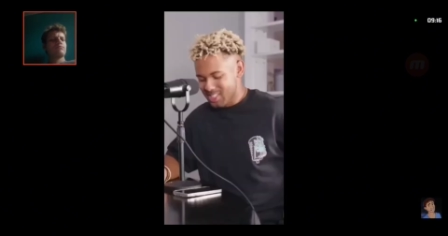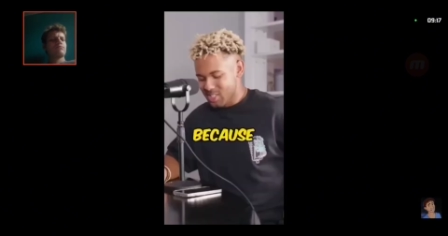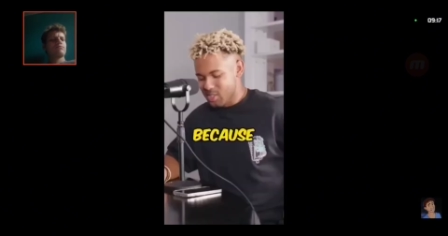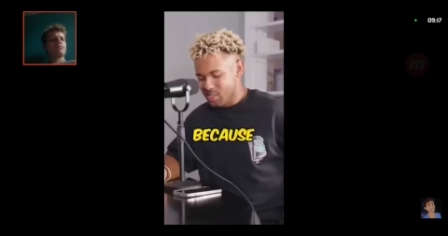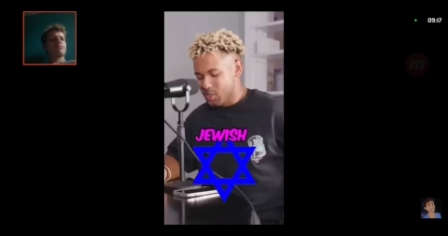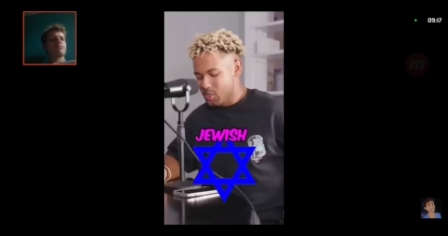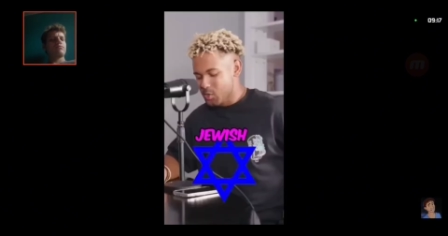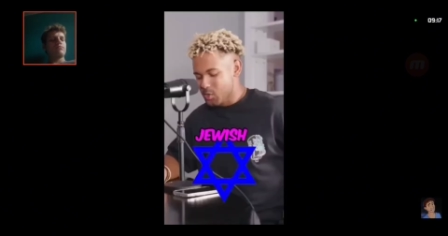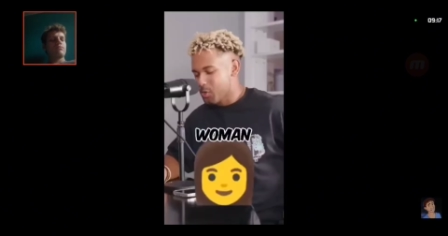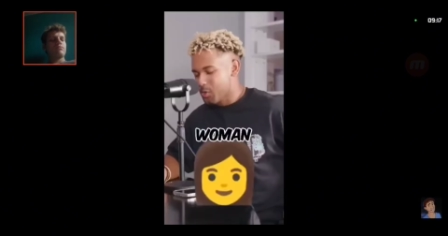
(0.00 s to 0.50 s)

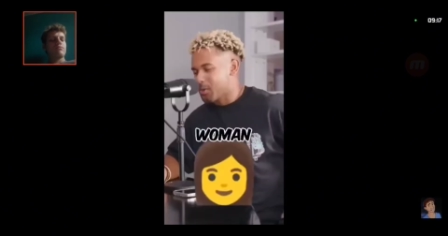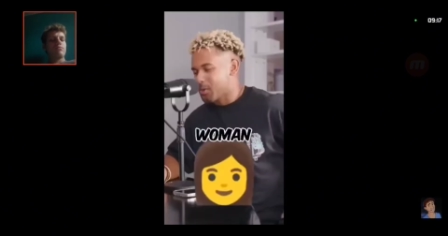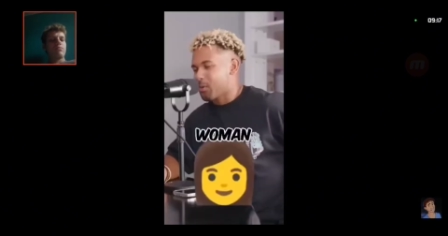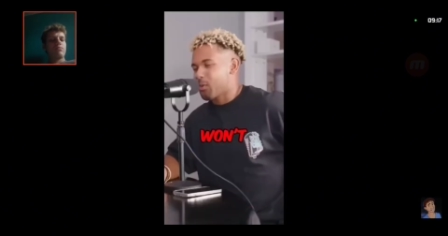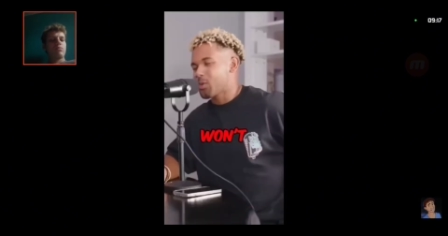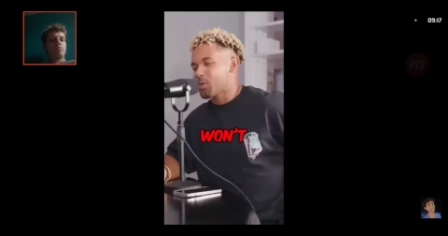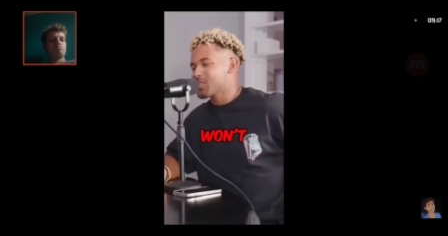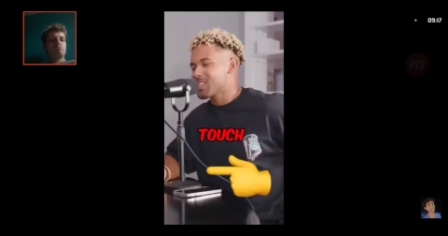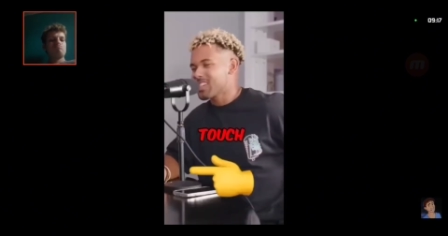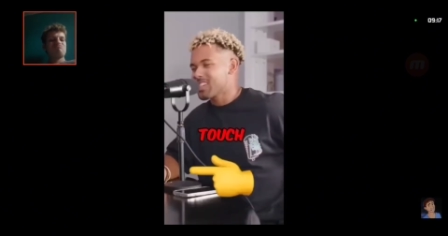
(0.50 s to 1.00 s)
Because Jewish
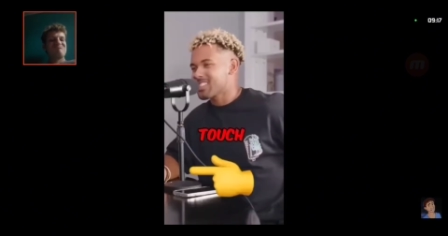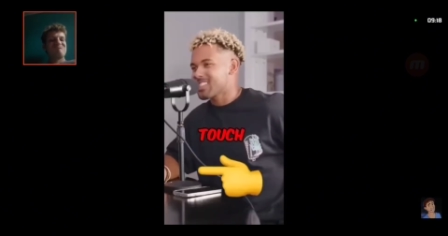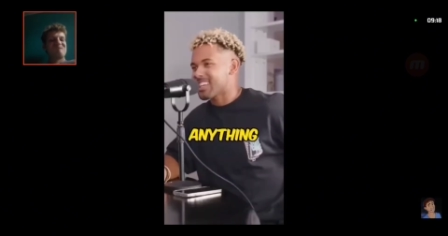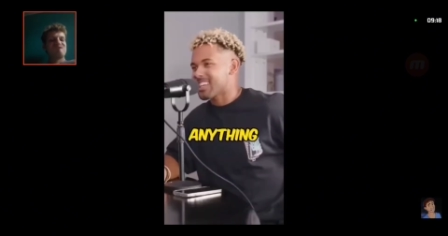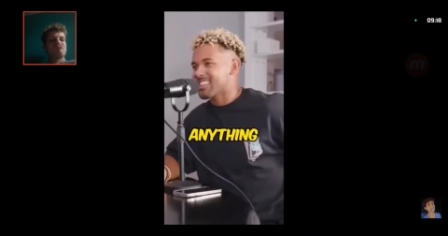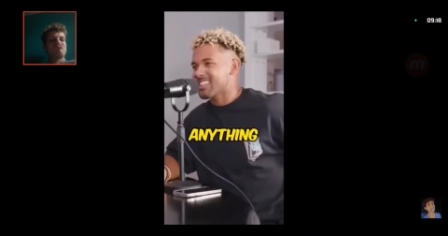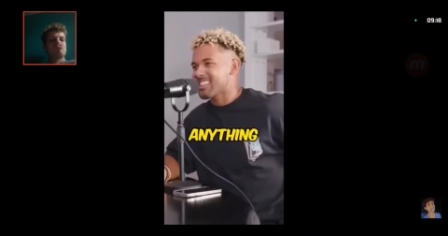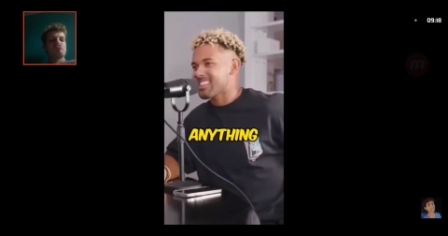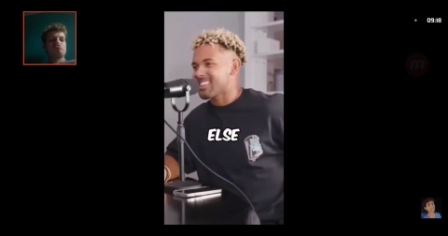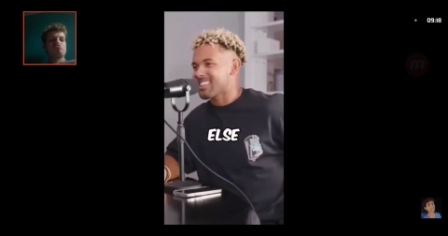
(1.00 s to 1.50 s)
women won't
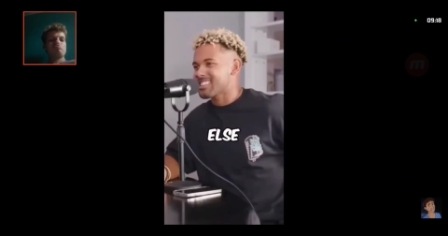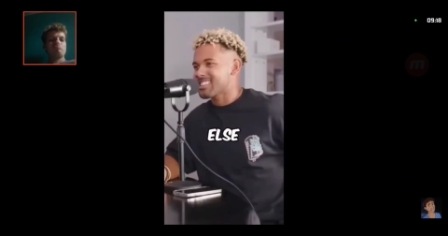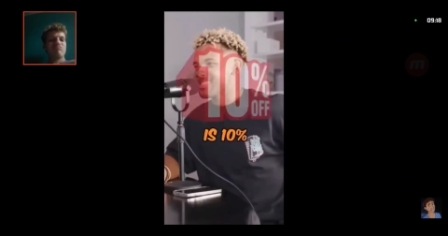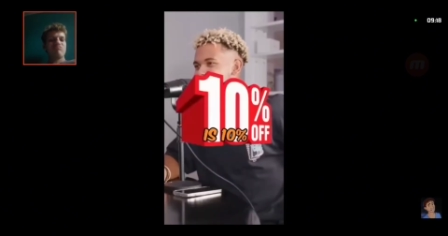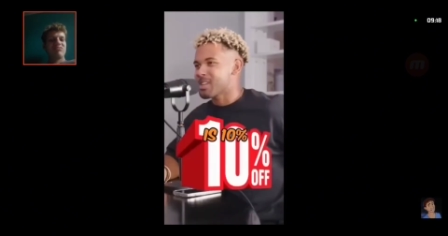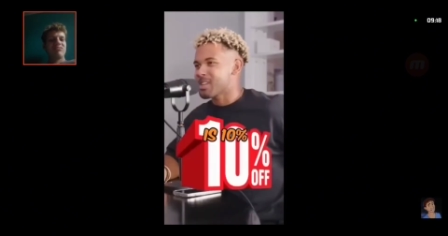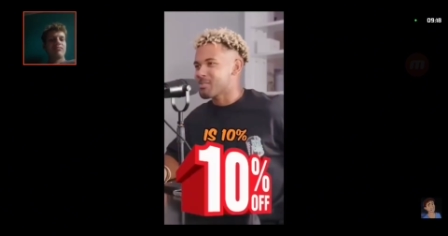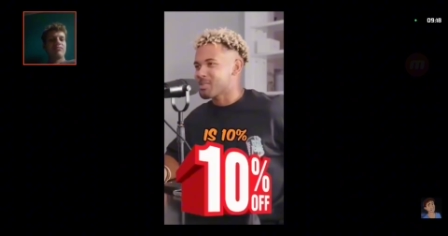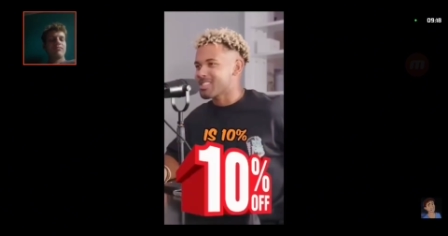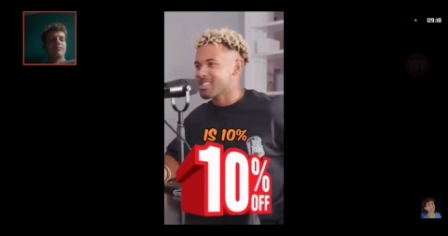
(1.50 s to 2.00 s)
touch anything
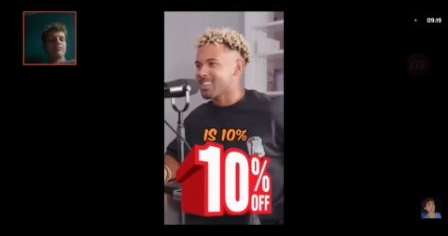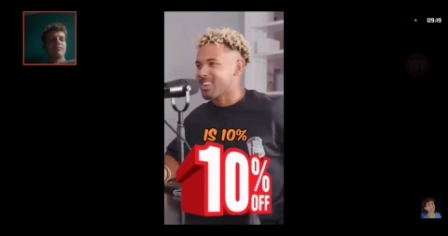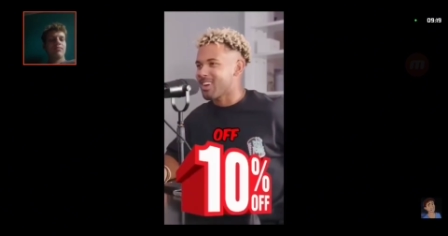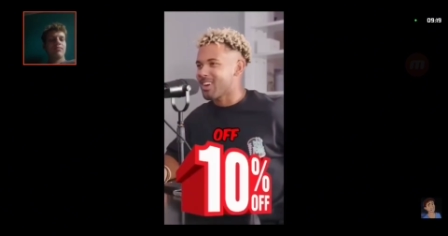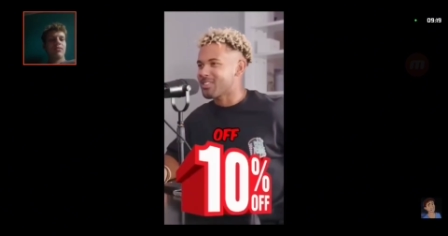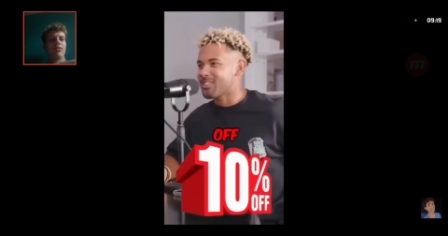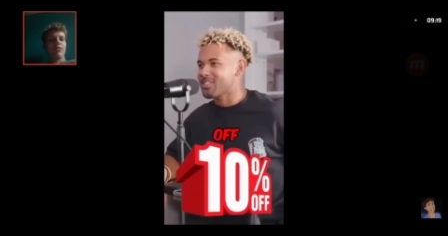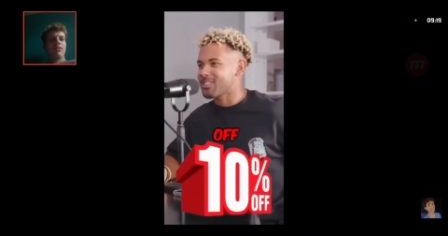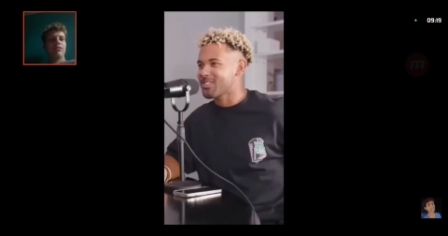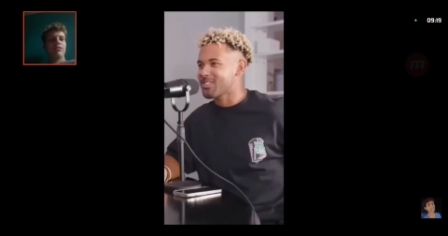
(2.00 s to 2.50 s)
unless it's ten
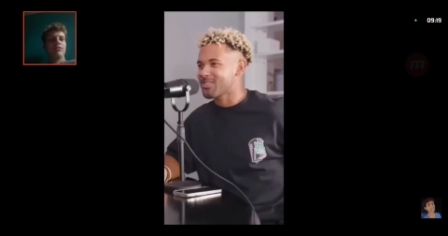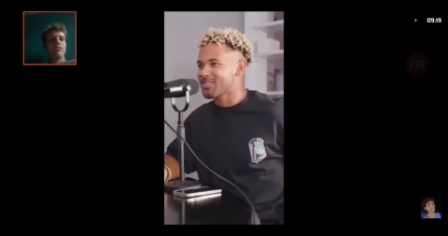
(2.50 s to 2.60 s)
percent off.